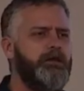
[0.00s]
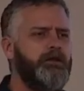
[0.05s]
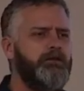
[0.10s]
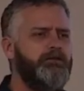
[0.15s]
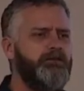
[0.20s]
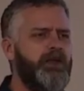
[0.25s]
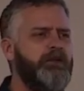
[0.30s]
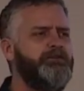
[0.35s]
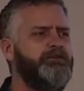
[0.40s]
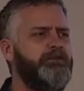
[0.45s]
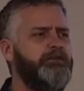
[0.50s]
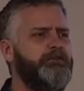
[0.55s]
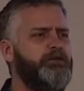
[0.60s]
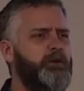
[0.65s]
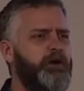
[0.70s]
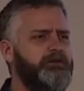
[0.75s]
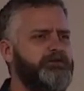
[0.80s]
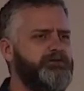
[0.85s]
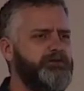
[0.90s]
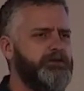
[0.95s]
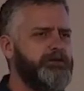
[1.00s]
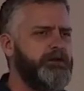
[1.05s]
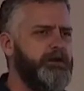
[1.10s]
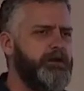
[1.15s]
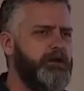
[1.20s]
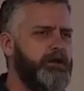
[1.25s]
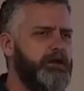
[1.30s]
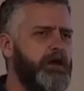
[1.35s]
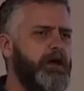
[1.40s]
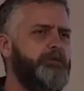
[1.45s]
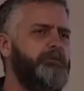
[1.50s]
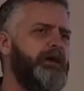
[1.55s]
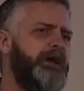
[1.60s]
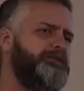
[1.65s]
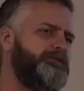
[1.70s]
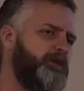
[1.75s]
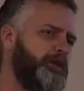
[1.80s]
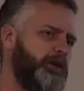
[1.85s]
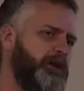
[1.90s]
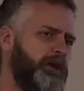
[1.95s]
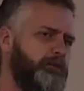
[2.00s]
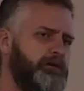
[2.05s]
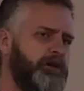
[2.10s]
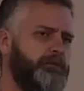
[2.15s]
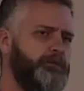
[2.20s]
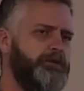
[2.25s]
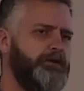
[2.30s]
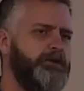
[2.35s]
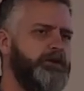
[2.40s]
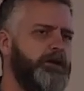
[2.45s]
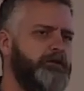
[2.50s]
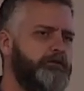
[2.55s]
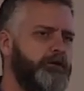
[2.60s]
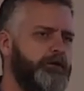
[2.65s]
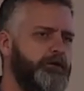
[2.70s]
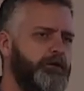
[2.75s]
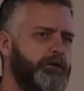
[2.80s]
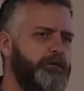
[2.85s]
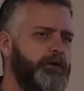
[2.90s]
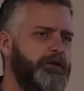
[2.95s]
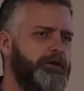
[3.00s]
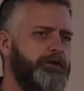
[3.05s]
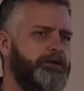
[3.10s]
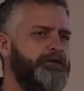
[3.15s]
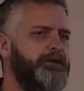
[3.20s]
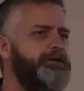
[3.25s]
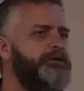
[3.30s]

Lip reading: To answer this question, Matt's going to come up and cover the remaining.